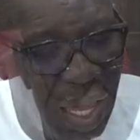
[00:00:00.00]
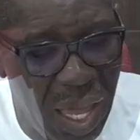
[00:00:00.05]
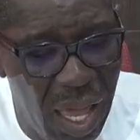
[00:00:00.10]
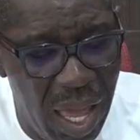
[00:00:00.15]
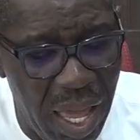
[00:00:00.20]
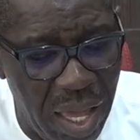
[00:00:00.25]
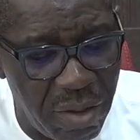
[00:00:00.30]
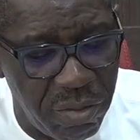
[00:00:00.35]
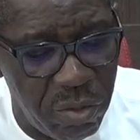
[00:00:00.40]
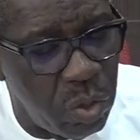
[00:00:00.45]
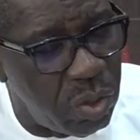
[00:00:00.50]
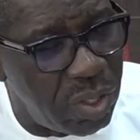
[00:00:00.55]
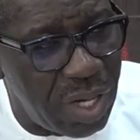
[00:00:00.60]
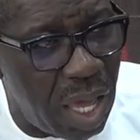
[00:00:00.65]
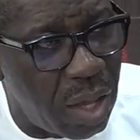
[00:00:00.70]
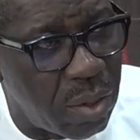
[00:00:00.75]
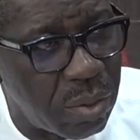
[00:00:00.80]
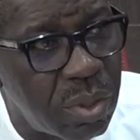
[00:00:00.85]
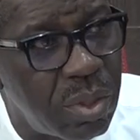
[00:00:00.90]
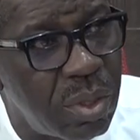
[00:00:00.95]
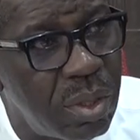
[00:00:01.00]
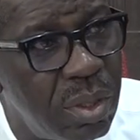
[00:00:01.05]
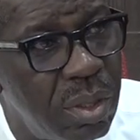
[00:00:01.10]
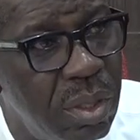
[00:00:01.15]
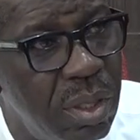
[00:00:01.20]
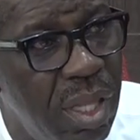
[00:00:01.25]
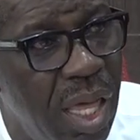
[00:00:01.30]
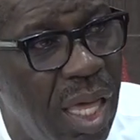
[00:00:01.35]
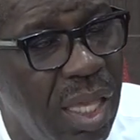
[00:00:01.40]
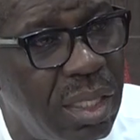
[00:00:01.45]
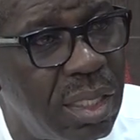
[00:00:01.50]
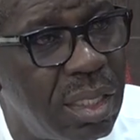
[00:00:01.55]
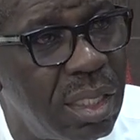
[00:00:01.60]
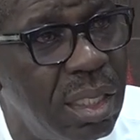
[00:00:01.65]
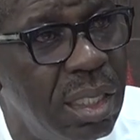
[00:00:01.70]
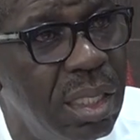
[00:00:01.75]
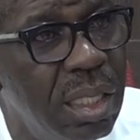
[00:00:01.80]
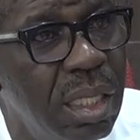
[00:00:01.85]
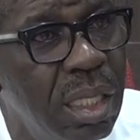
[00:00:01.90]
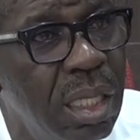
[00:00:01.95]
I have no doubt that
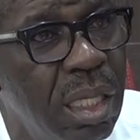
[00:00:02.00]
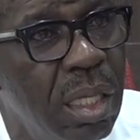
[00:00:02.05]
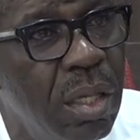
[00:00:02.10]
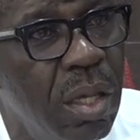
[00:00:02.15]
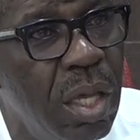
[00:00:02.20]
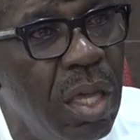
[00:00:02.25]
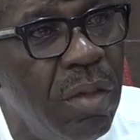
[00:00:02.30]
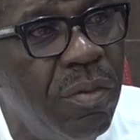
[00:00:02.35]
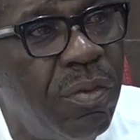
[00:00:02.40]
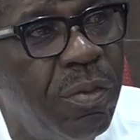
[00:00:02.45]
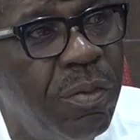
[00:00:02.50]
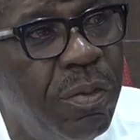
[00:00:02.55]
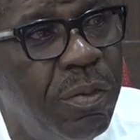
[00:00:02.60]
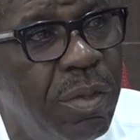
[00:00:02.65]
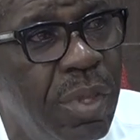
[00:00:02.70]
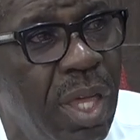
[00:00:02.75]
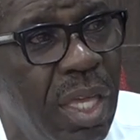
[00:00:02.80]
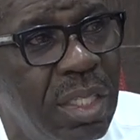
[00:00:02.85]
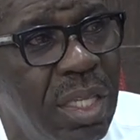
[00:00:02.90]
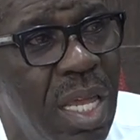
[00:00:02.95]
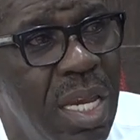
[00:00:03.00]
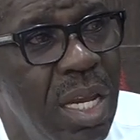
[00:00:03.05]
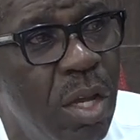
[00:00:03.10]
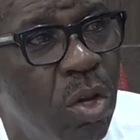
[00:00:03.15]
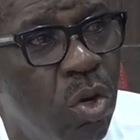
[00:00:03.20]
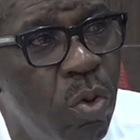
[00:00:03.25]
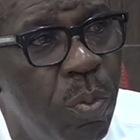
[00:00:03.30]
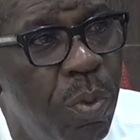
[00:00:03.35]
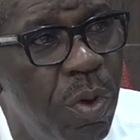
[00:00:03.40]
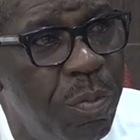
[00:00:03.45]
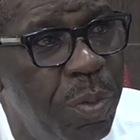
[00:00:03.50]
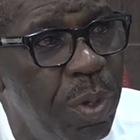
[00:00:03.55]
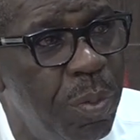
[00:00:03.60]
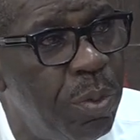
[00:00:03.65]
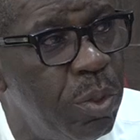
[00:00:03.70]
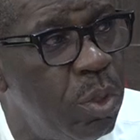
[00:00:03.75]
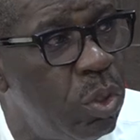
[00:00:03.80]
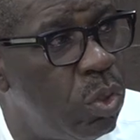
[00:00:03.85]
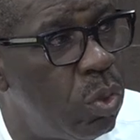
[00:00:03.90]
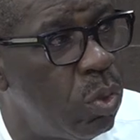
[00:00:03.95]
if there's any group of
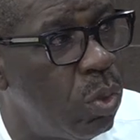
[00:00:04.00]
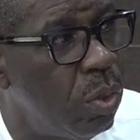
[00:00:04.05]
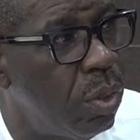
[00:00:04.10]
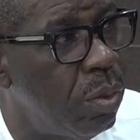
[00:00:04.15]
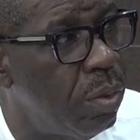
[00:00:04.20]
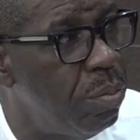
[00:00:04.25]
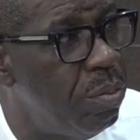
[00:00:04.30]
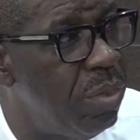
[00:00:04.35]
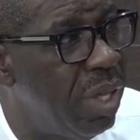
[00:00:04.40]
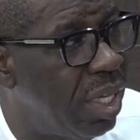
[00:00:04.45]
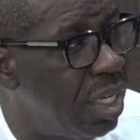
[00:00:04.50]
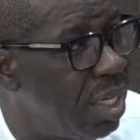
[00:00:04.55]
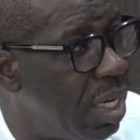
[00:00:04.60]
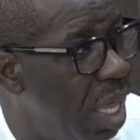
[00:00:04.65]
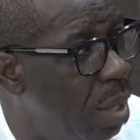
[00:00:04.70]
people to make it